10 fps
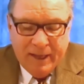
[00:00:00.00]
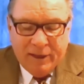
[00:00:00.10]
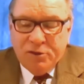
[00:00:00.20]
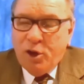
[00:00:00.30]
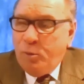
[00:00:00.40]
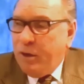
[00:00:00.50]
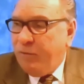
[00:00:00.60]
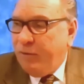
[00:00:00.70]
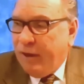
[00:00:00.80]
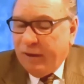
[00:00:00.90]
Not like as though
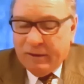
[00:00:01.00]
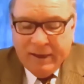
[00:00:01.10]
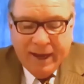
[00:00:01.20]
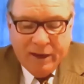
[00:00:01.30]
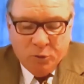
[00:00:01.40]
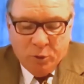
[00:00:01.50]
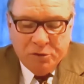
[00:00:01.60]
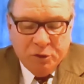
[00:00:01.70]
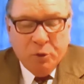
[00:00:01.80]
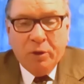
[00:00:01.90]
we've uh, got
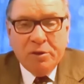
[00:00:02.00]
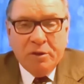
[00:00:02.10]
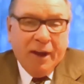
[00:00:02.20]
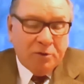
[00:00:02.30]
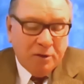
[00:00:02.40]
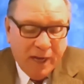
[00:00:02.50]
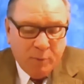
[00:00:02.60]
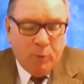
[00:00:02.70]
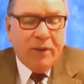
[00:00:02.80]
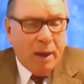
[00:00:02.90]
oodles and oodles of extra
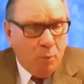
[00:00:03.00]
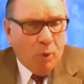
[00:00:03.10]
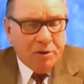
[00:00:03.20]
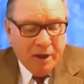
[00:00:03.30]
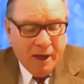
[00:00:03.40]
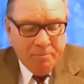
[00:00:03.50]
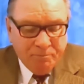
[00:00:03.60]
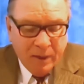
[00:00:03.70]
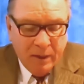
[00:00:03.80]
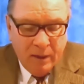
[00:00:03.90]
time, but we've got more time.
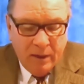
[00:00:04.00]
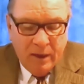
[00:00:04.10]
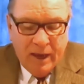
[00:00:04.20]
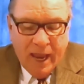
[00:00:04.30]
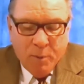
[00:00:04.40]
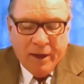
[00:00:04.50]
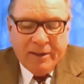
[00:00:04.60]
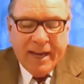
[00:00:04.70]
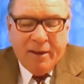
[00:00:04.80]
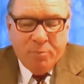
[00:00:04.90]
And we
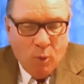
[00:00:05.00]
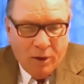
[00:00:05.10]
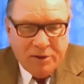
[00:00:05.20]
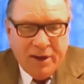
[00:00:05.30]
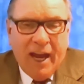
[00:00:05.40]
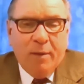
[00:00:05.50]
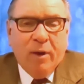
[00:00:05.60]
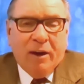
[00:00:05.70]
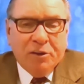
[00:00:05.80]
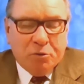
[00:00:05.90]
can take more
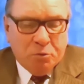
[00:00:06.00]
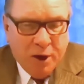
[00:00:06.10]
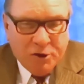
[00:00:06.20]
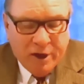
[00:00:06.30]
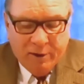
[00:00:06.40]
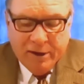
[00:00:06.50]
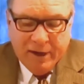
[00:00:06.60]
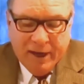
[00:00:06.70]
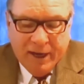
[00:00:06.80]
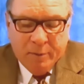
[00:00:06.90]
time, our
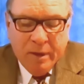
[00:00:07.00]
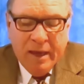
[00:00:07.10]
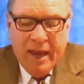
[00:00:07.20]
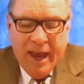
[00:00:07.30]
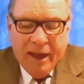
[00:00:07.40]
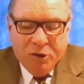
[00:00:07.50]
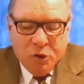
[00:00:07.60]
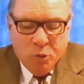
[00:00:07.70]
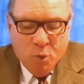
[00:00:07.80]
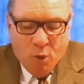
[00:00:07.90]
discretionary time,
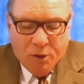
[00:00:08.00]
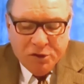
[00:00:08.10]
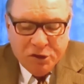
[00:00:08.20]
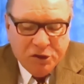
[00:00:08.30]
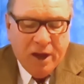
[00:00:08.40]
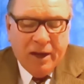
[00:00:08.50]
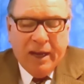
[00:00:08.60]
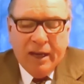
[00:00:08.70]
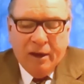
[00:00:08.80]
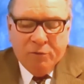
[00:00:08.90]
and do more
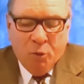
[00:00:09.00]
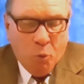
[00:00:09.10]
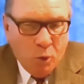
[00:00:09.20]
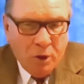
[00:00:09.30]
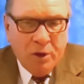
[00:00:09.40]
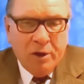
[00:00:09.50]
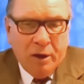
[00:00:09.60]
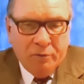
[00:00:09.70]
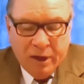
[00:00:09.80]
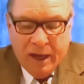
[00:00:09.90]
study of the
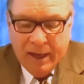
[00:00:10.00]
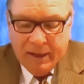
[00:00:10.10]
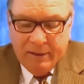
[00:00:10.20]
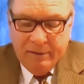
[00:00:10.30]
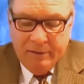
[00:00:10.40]
Word of God